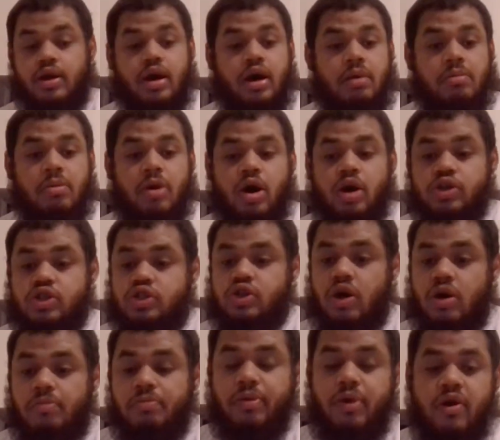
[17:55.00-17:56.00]
A monster
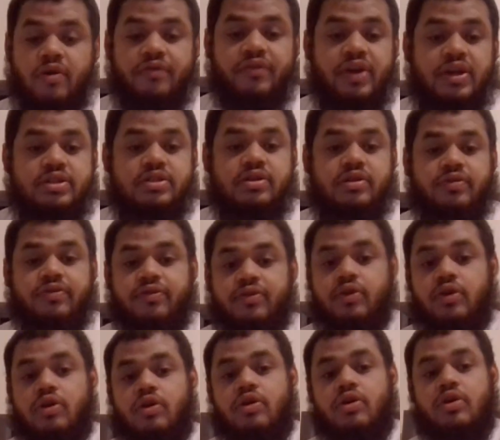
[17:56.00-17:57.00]
on both ends of the
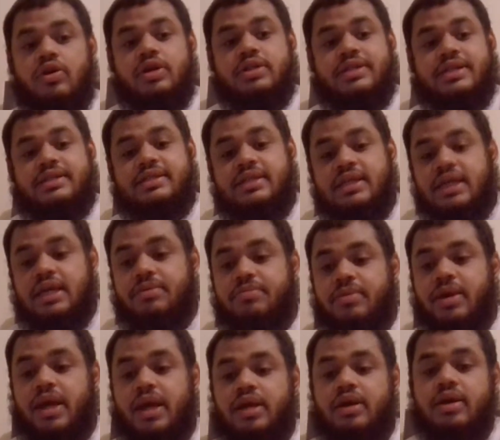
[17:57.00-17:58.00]
floor as a
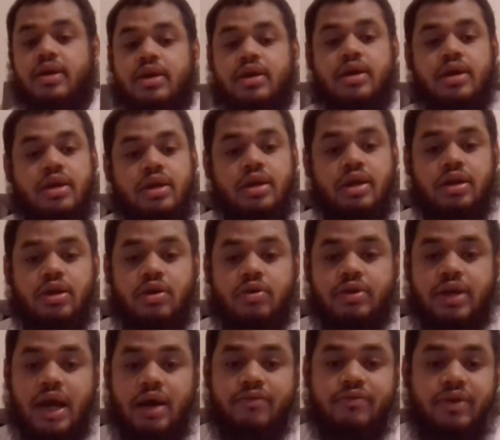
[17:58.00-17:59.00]
teammate.
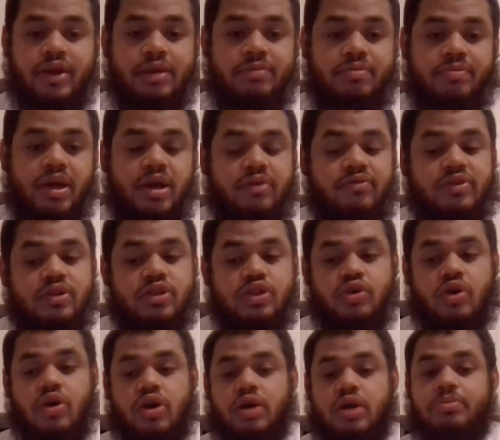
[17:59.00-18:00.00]
Not really big of a
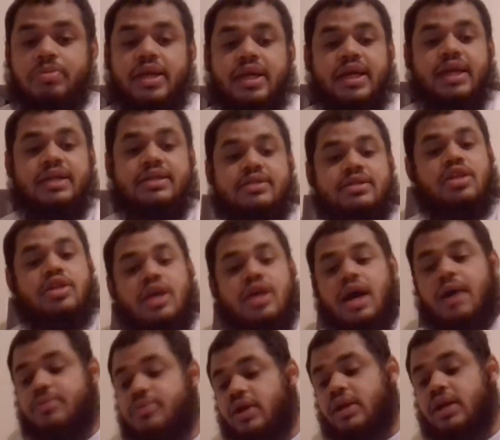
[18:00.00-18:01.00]
talker, but he gets the
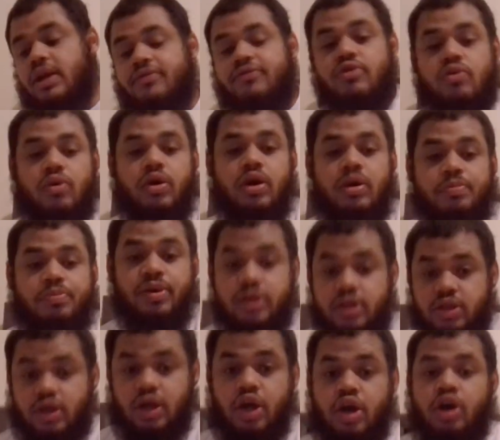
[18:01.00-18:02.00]
job done. If you want to put
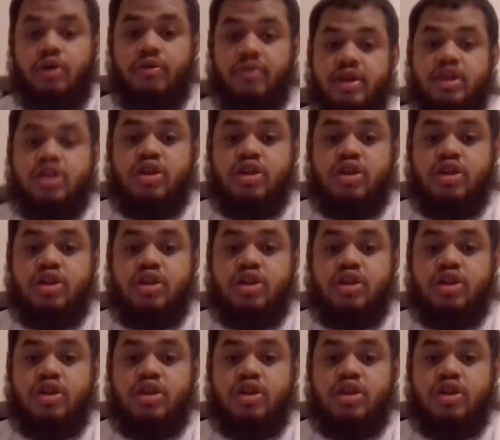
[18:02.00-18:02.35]
the current